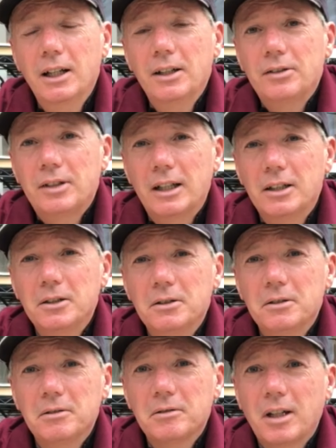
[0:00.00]

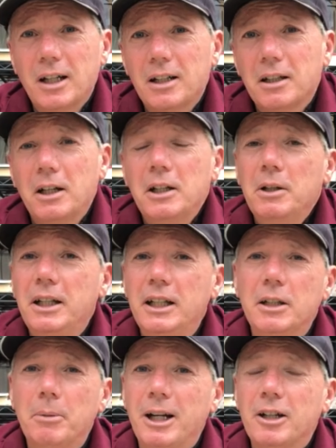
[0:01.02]
So I only need
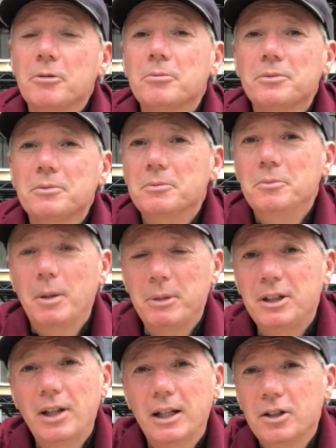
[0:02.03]
about maybe
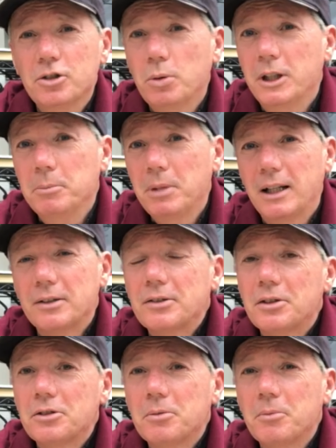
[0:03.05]
10 or 20 plants
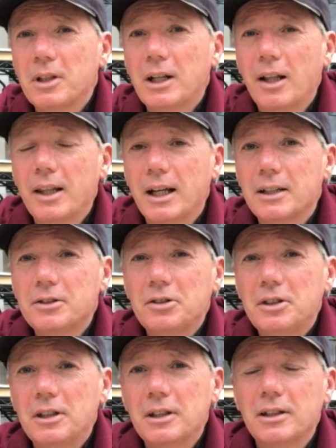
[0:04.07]
or something like that,
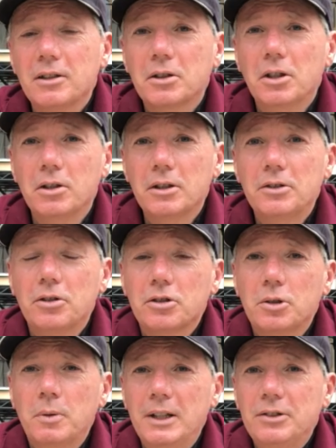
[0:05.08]
just in a little corner tucked
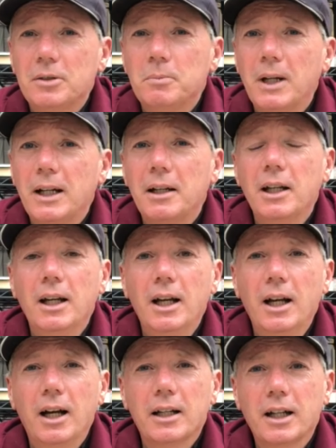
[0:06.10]
away somewhere,
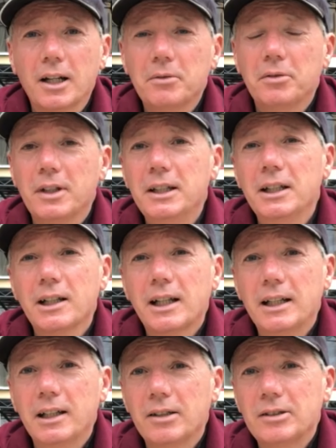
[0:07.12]
and hopefully I'll get
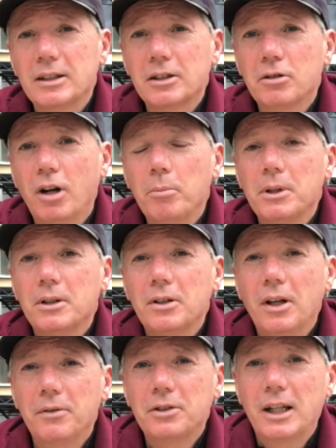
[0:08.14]
a nice little crop
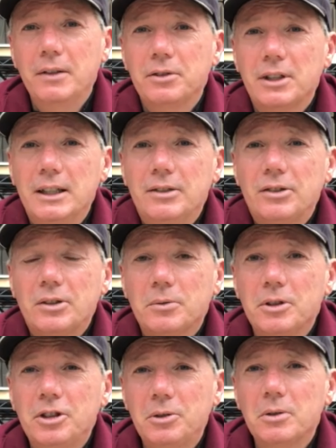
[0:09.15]
of saved seeds,
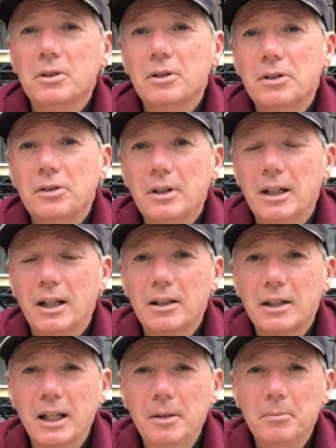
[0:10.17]
which I'll
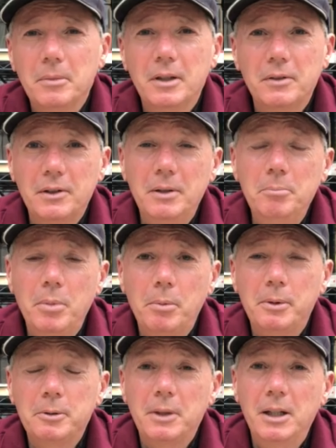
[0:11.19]
keep
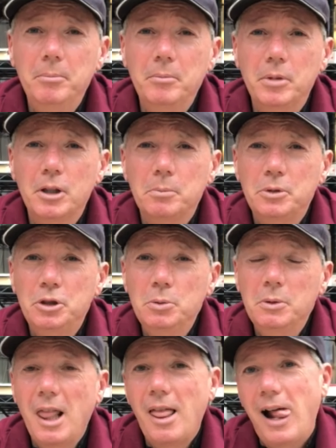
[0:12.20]
in
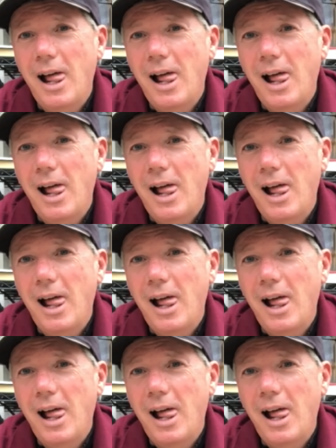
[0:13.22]
perpetuity,